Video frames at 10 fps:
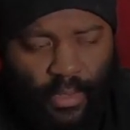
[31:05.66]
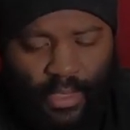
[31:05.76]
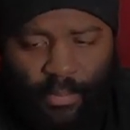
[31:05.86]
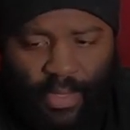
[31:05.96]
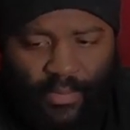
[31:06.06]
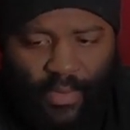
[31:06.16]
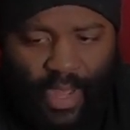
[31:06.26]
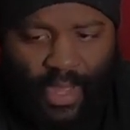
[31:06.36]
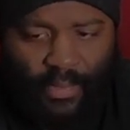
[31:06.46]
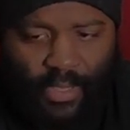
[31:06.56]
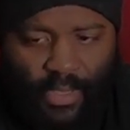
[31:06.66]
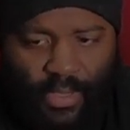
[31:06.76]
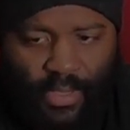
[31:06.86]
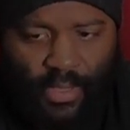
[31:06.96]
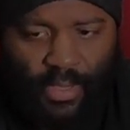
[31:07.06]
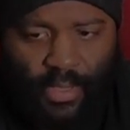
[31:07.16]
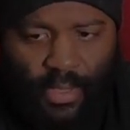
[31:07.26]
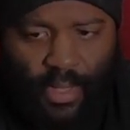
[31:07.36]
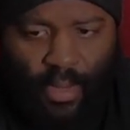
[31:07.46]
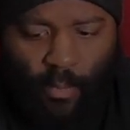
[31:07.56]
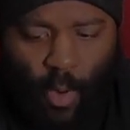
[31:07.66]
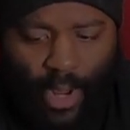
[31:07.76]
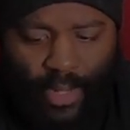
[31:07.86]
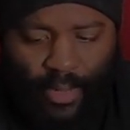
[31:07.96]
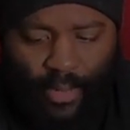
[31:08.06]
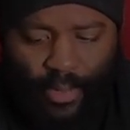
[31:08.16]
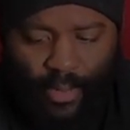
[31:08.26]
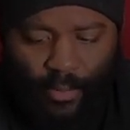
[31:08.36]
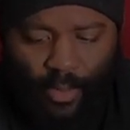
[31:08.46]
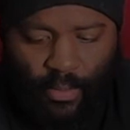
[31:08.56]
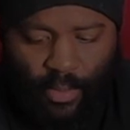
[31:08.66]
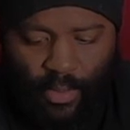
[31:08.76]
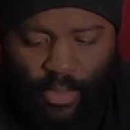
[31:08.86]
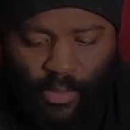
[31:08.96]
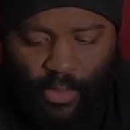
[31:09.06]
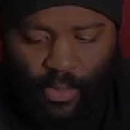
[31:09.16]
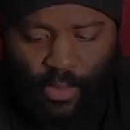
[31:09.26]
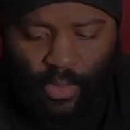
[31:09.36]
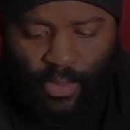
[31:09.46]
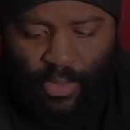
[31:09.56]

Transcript: some B vibes and white. I'm gonna put those on.